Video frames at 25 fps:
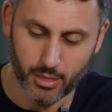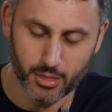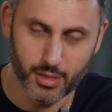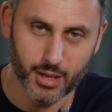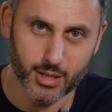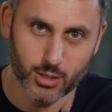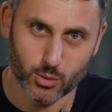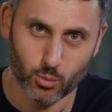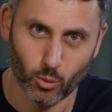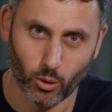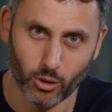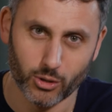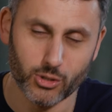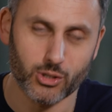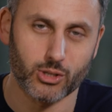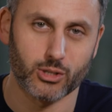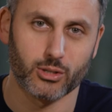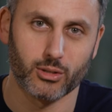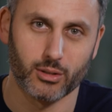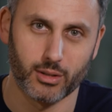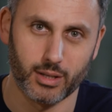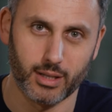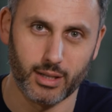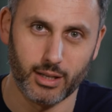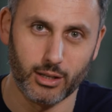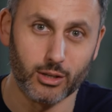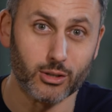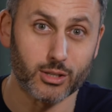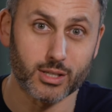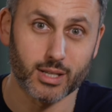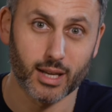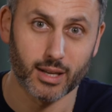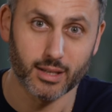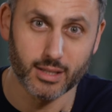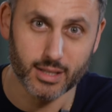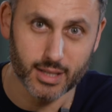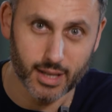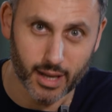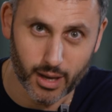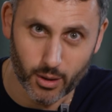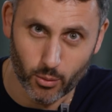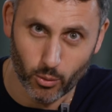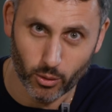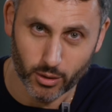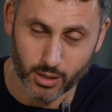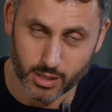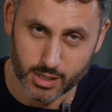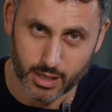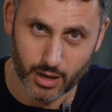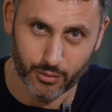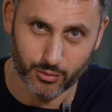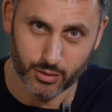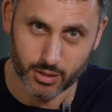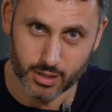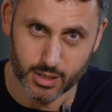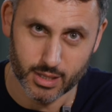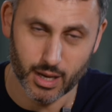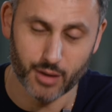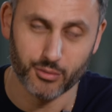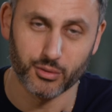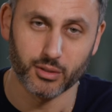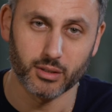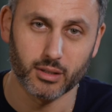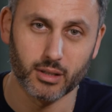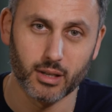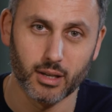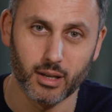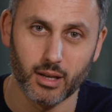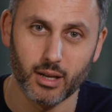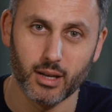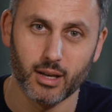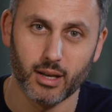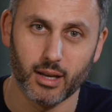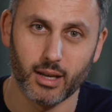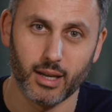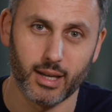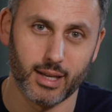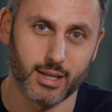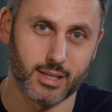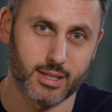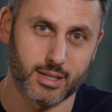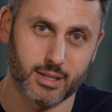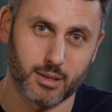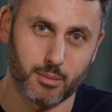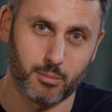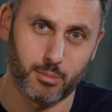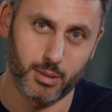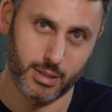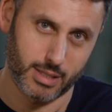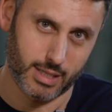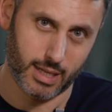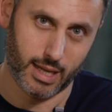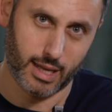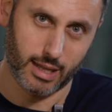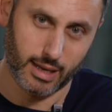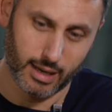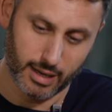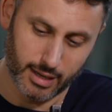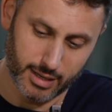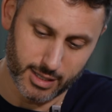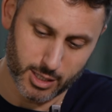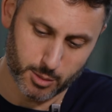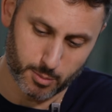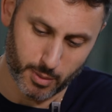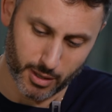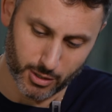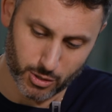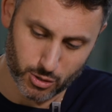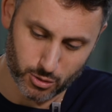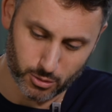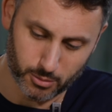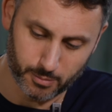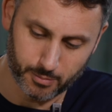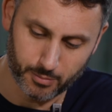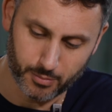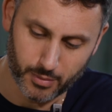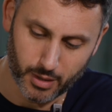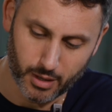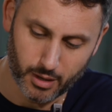This watch, the Sentier 177, is particularly special.